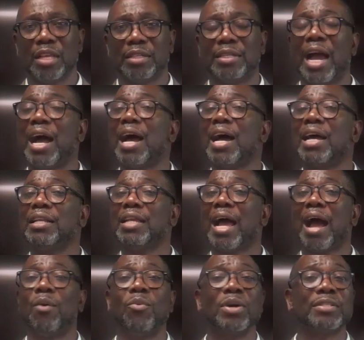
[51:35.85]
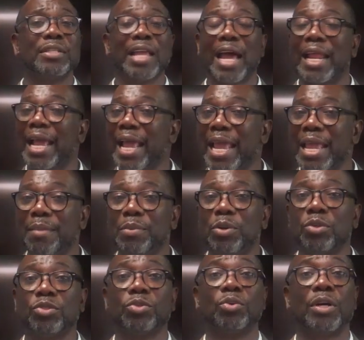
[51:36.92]
God, I was not
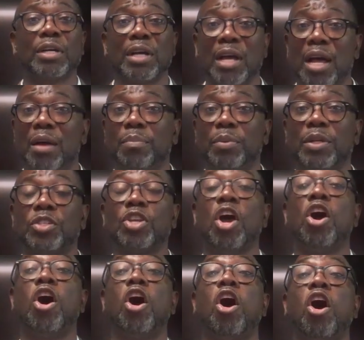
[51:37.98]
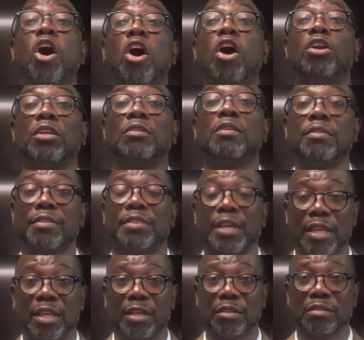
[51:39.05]
able to accomplish all of the
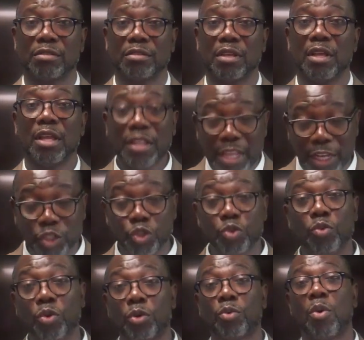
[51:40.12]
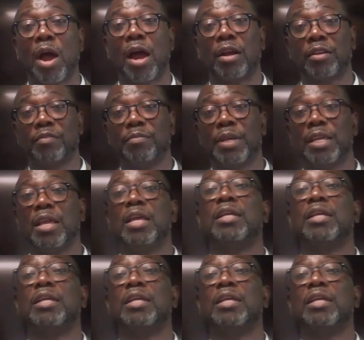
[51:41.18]
things that you required of me,